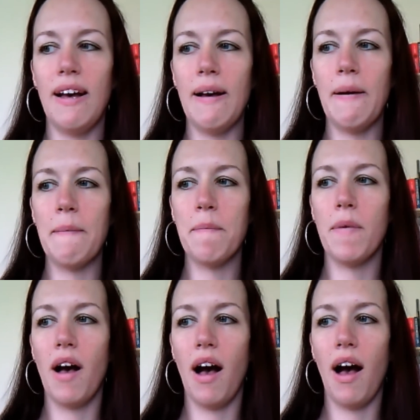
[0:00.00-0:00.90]

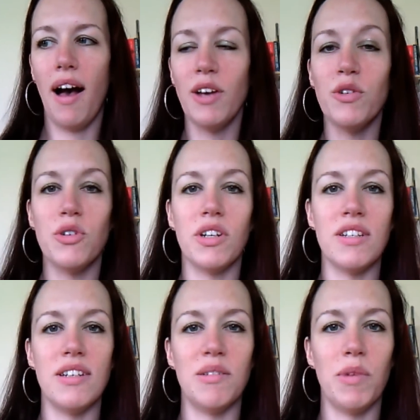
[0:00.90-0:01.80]
I also
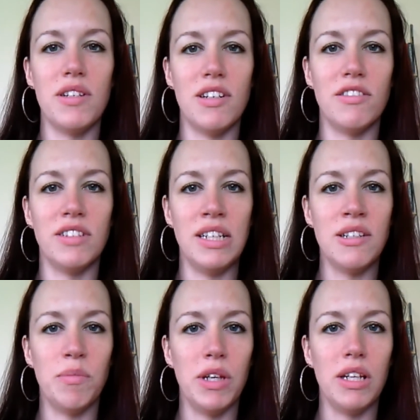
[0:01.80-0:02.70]
consider myself an
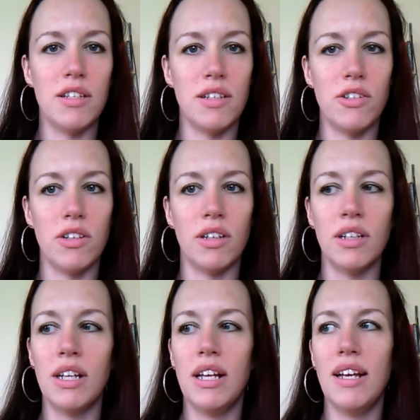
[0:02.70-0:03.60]
intermediate
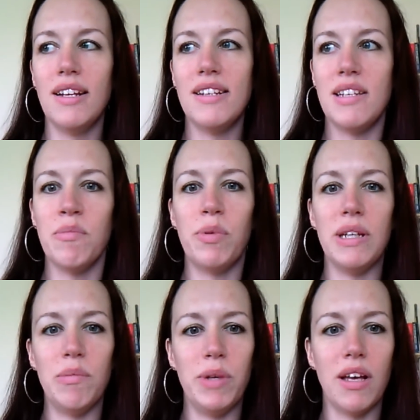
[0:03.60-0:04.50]
stitcher,
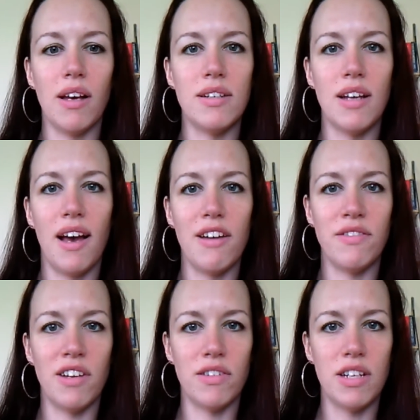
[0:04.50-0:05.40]
simply because I
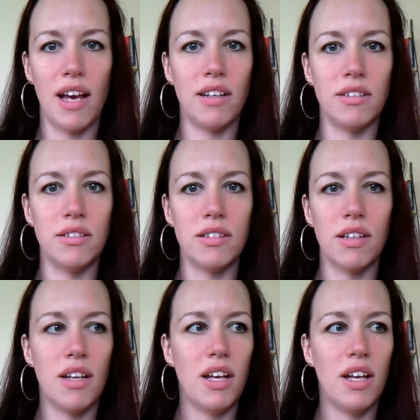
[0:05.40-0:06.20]
have never tackled